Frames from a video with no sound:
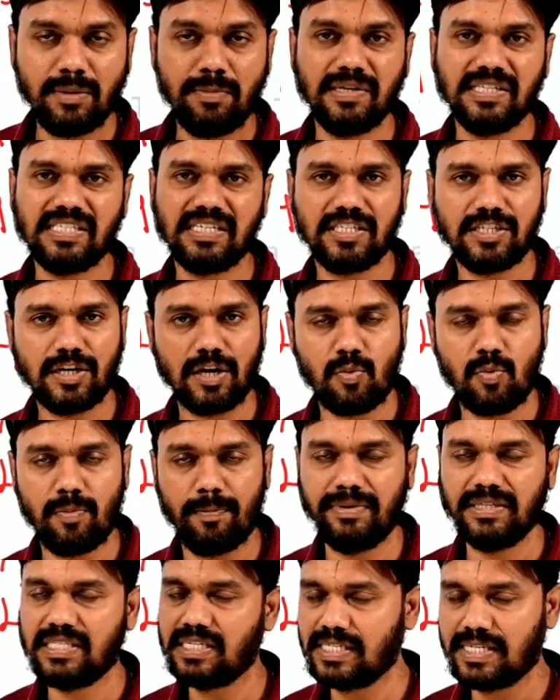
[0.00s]
by the
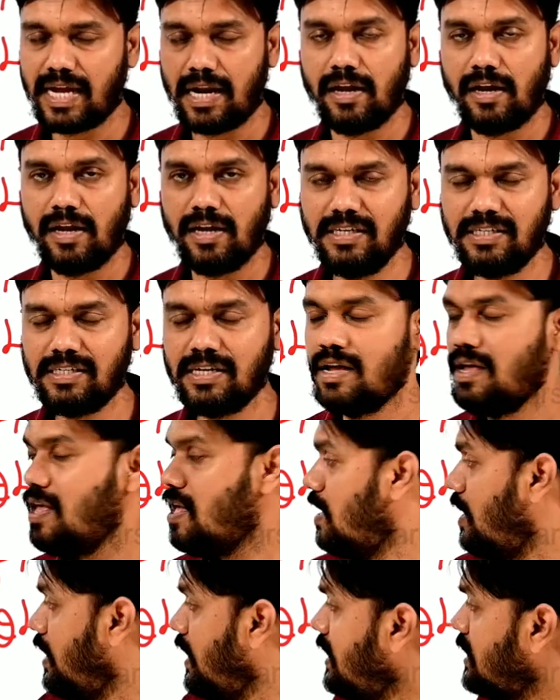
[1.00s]
business analyst
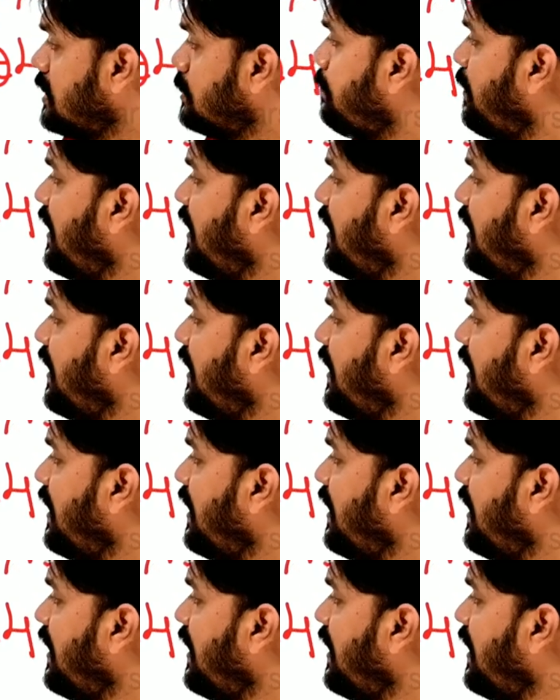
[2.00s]
in